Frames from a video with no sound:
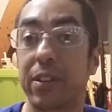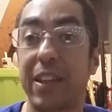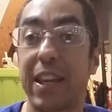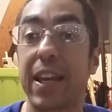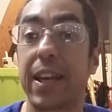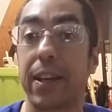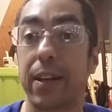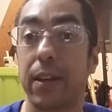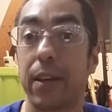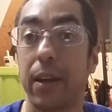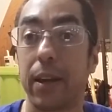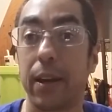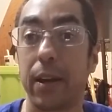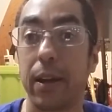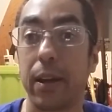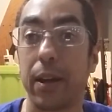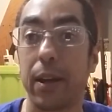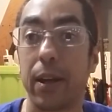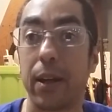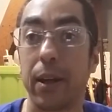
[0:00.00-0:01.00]
did.
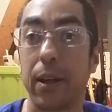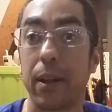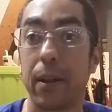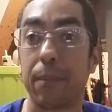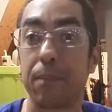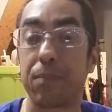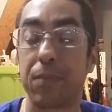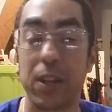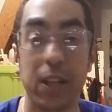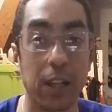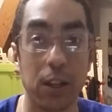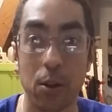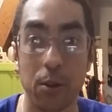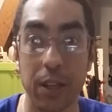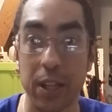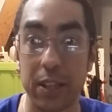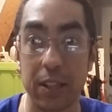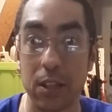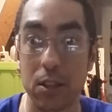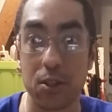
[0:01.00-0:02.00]
You know,
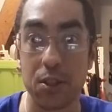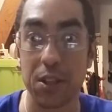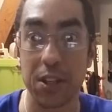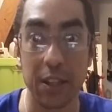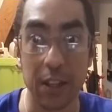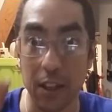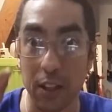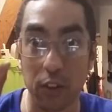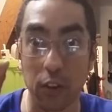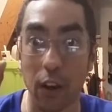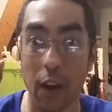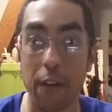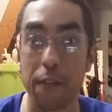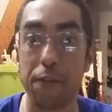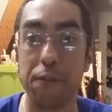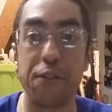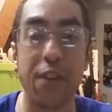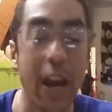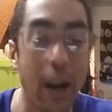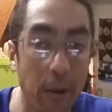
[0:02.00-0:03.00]
that it's
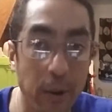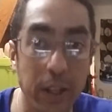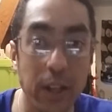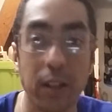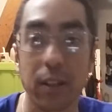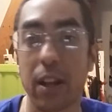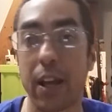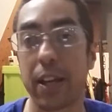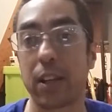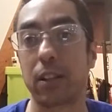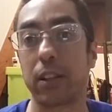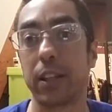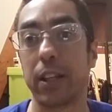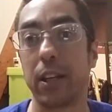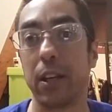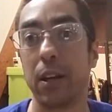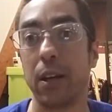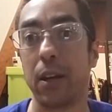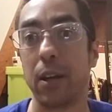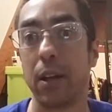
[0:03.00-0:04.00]
very unlikely,